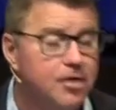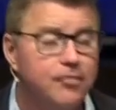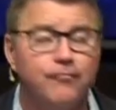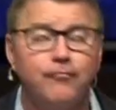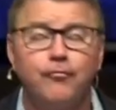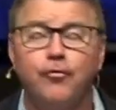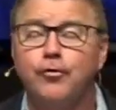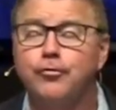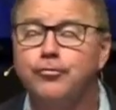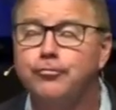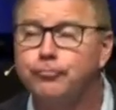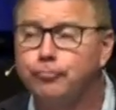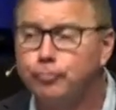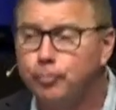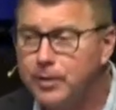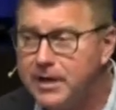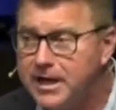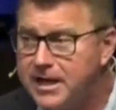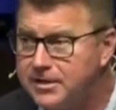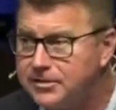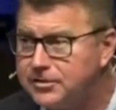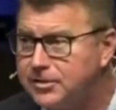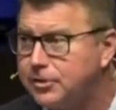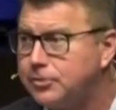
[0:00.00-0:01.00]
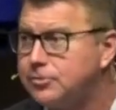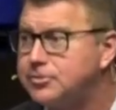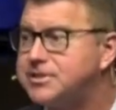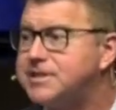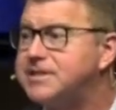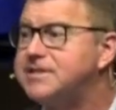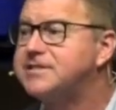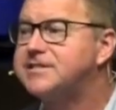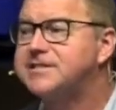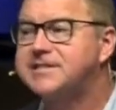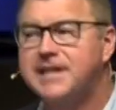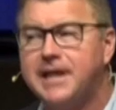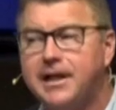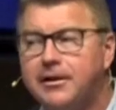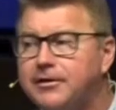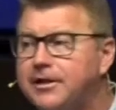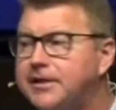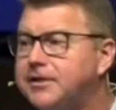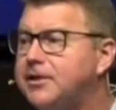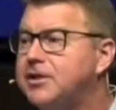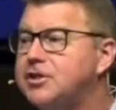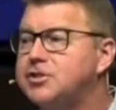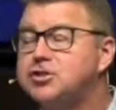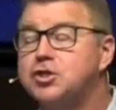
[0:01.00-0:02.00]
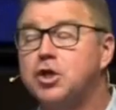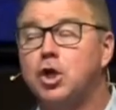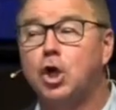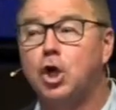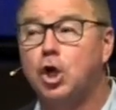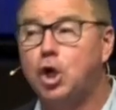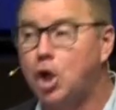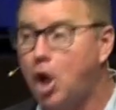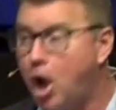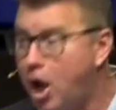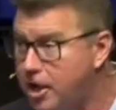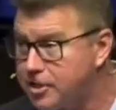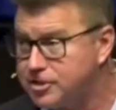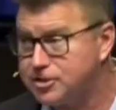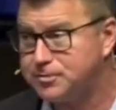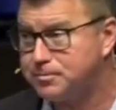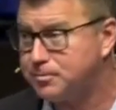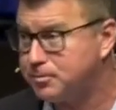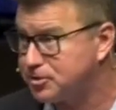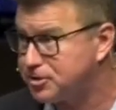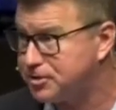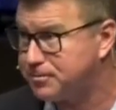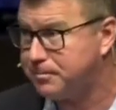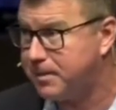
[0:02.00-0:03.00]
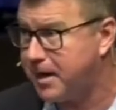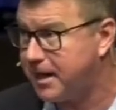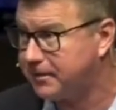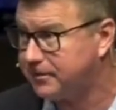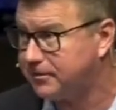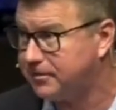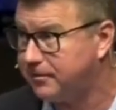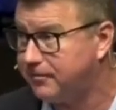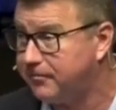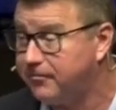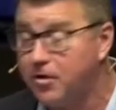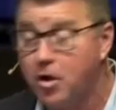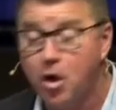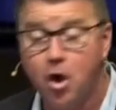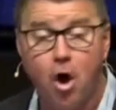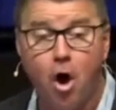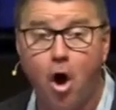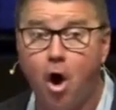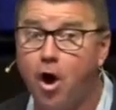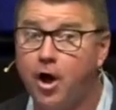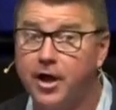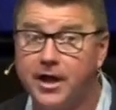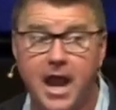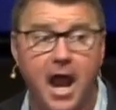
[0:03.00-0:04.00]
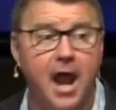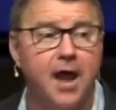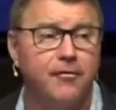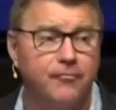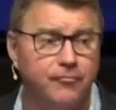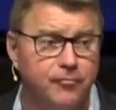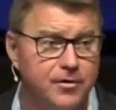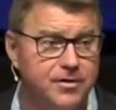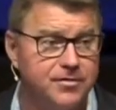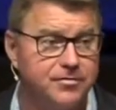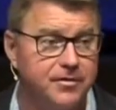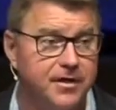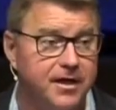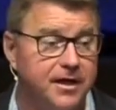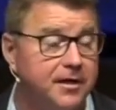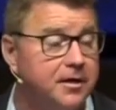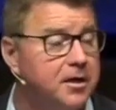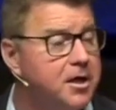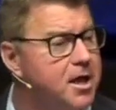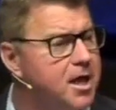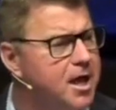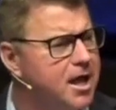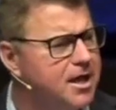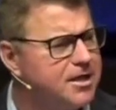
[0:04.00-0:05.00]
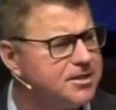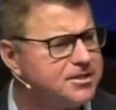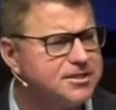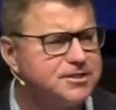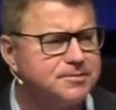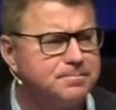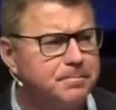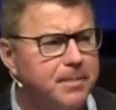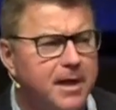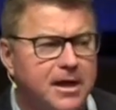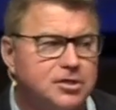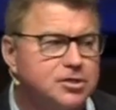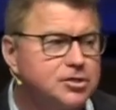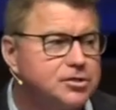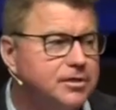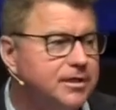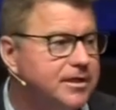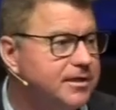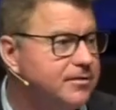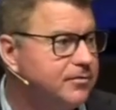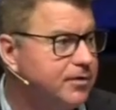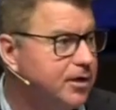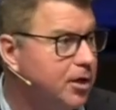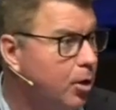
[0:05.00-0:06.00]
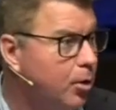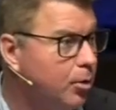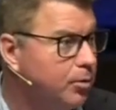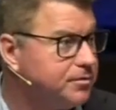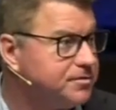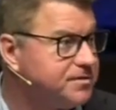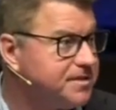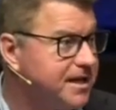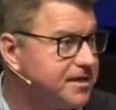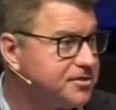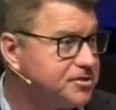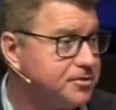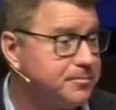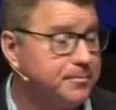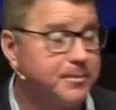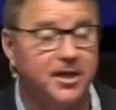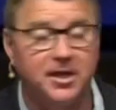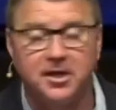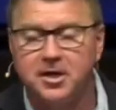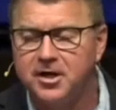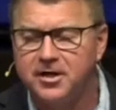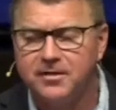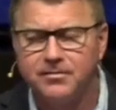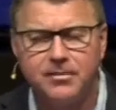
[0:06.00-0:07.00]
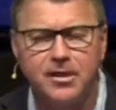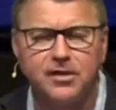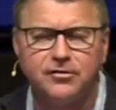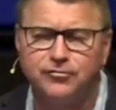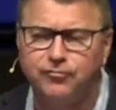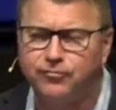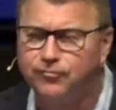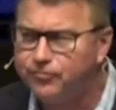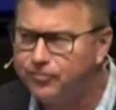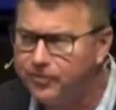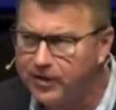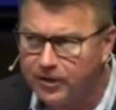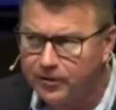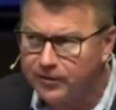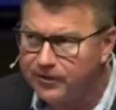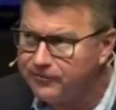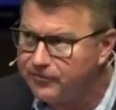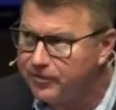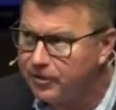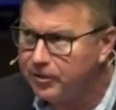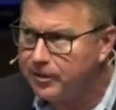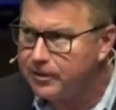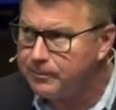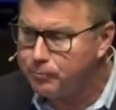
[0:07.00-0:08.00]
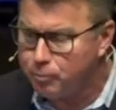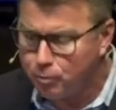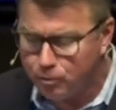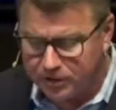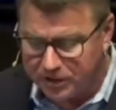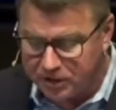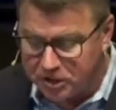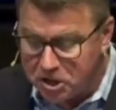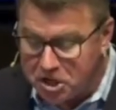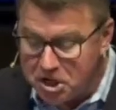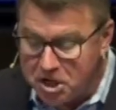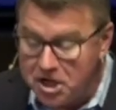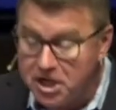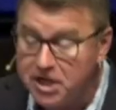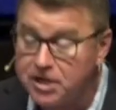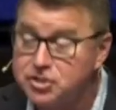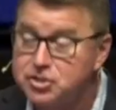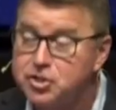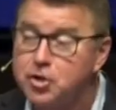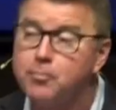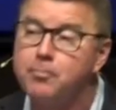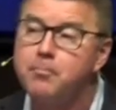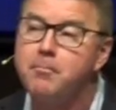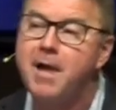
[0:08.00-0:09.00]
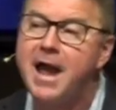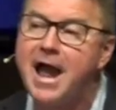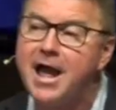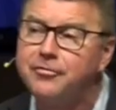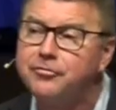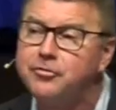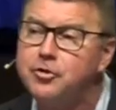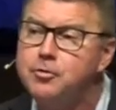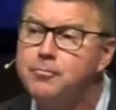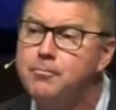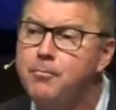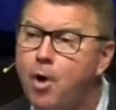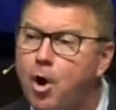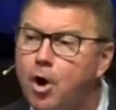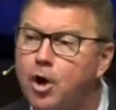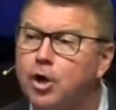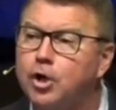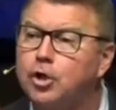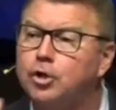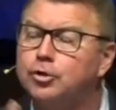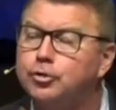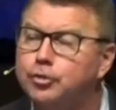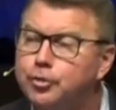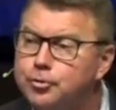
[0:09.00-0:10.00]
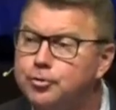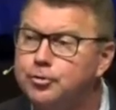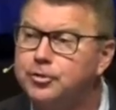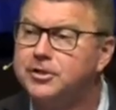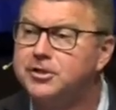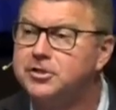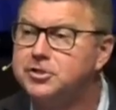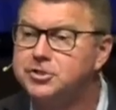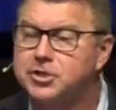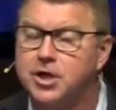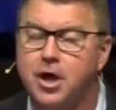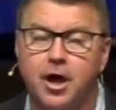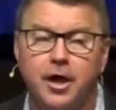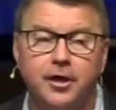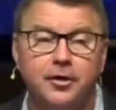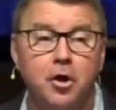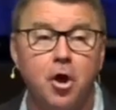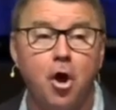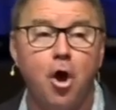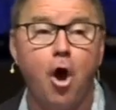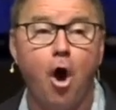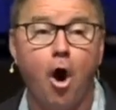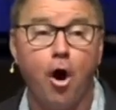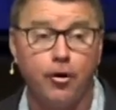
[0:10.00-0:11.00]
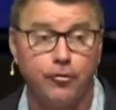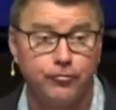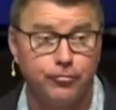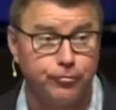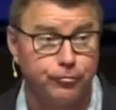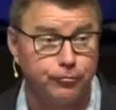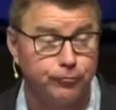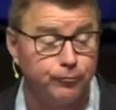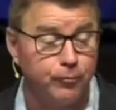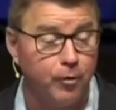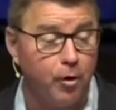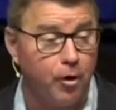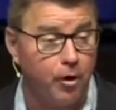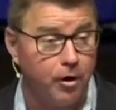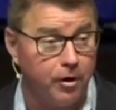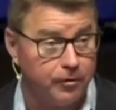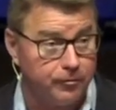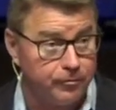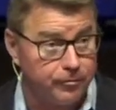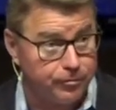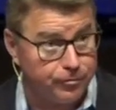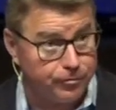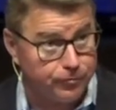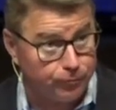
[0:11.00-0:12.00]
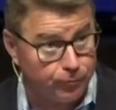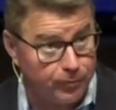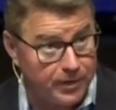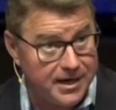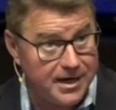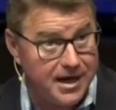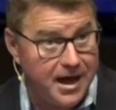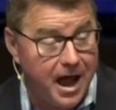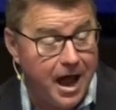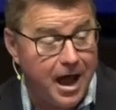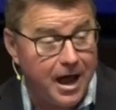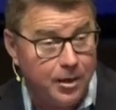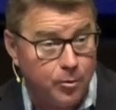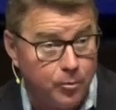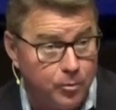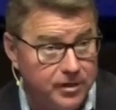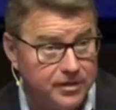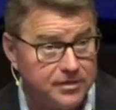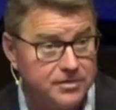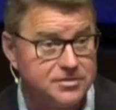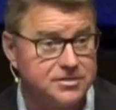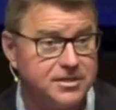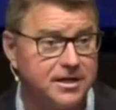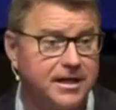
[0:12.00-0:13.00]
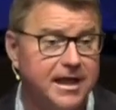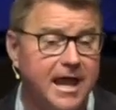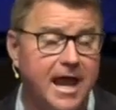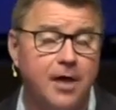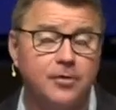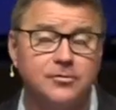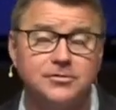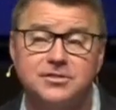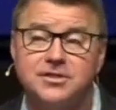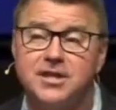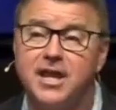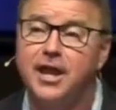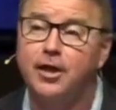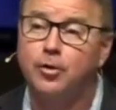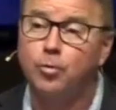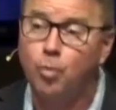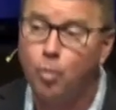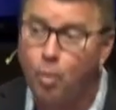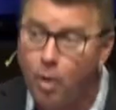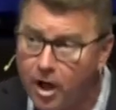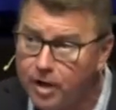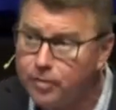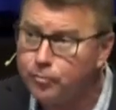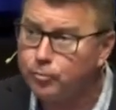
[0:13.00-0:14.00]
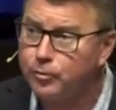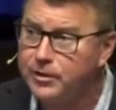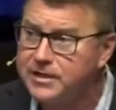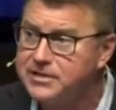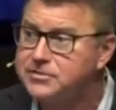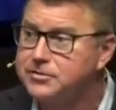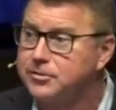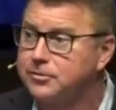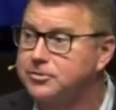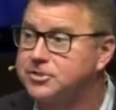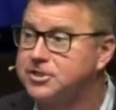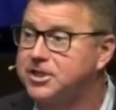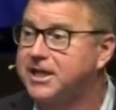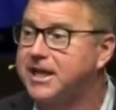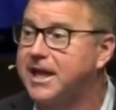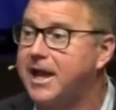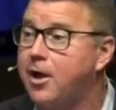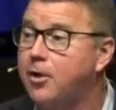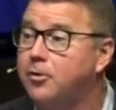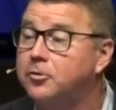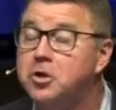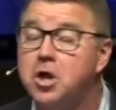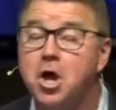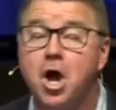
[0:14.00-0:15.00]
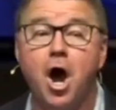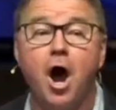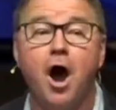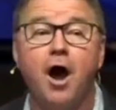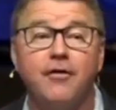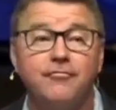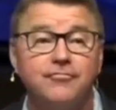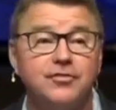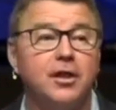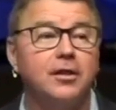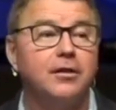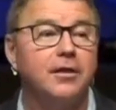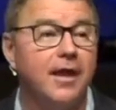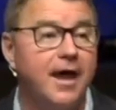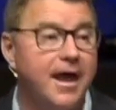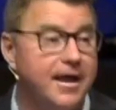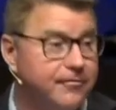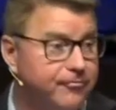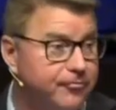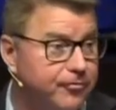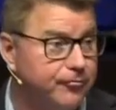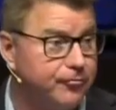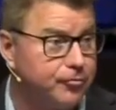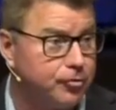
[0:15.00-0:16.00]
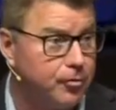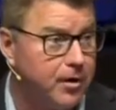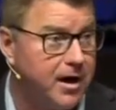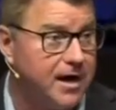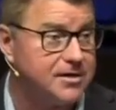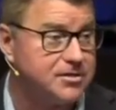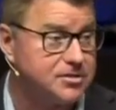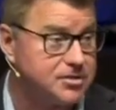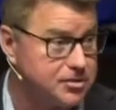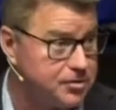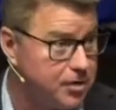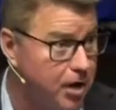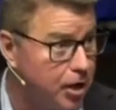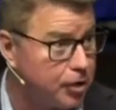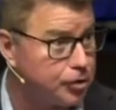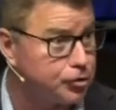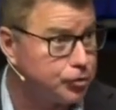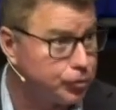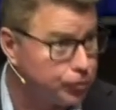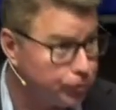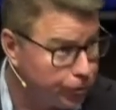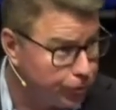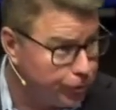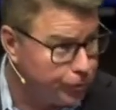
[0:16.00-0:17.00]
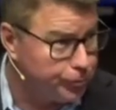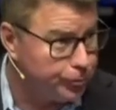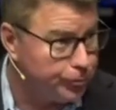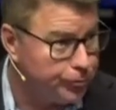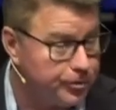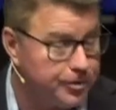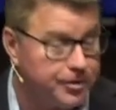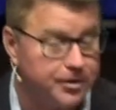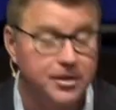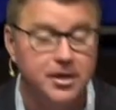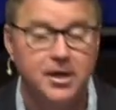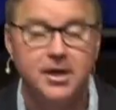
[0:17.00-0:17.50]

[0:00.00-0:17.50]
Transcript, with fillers: For three years, he's telling us God's perspective on everything, especially the Old Testament. That's very, very important. And so Matthew, Mark, Luke, and John are, th- are three eyewitness accounts and one research account of the life of Christ. Dr. Luke